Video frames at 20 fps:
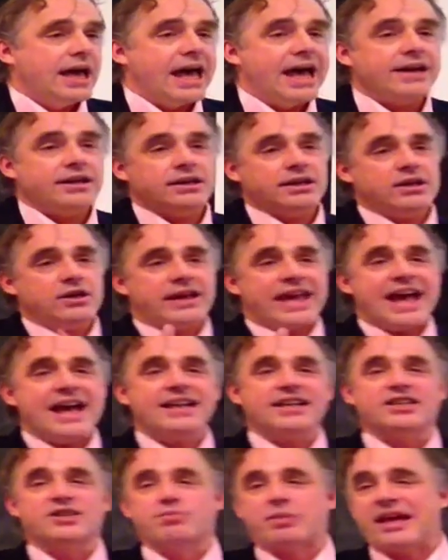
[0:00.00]
And you can't
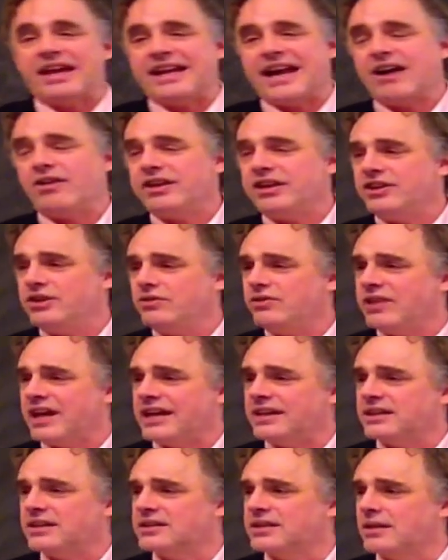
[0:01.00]
explain how you do
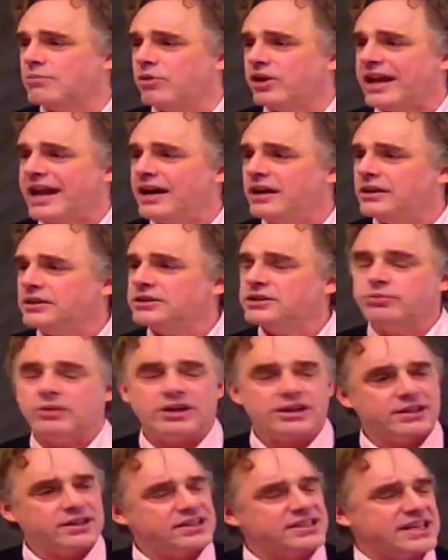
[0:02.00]
that to someone else.
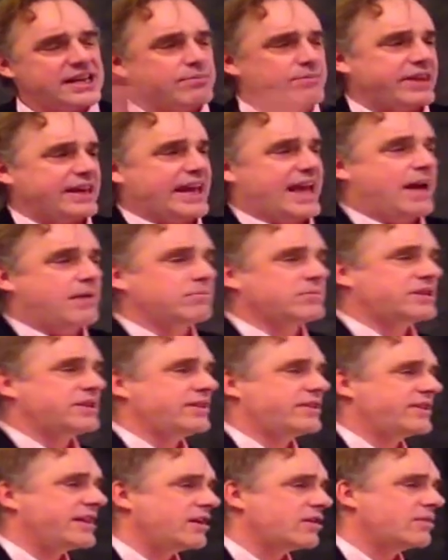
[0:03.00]
Well, the same thing happens in
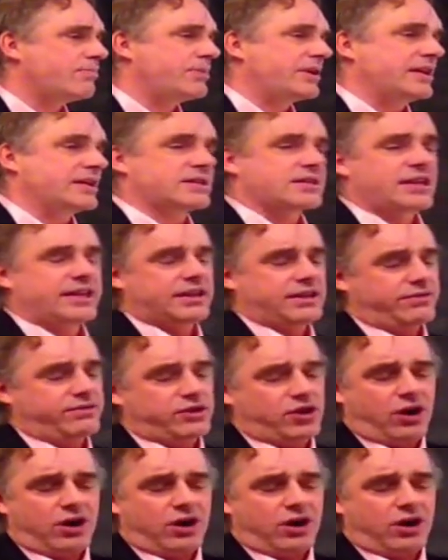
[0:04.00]
therapy. It's like you've